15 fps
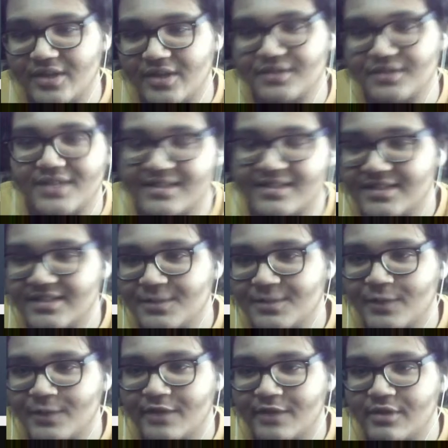into that system
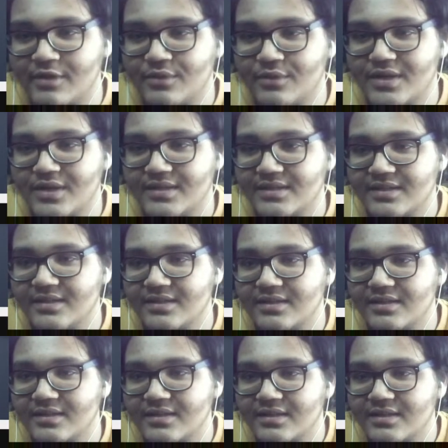whenever I want.
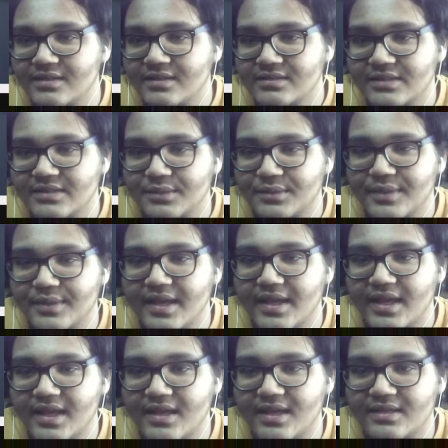
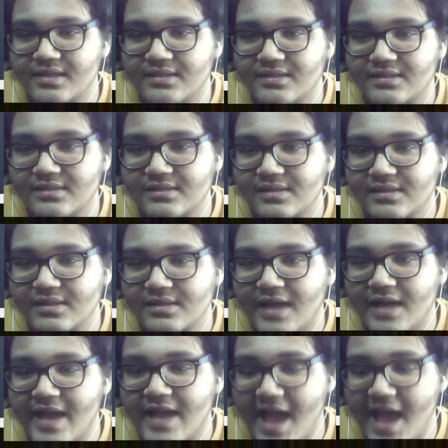Okay,
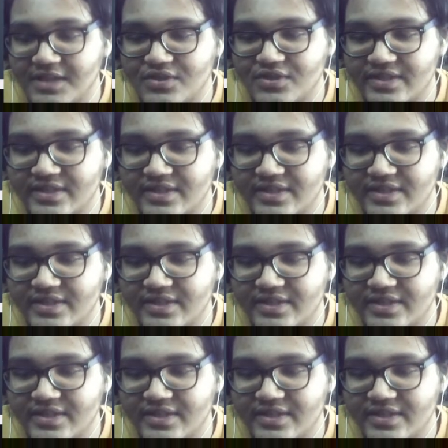I actually